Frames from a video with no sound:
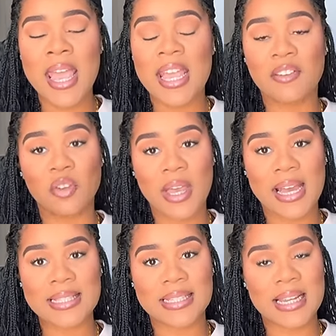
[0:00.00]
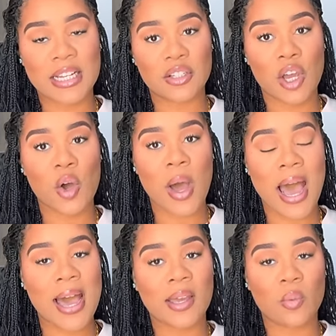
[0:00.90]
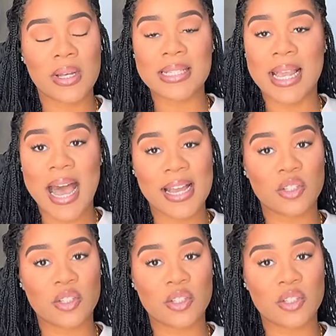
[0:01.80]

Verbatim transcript: If you guys did not know, I was a high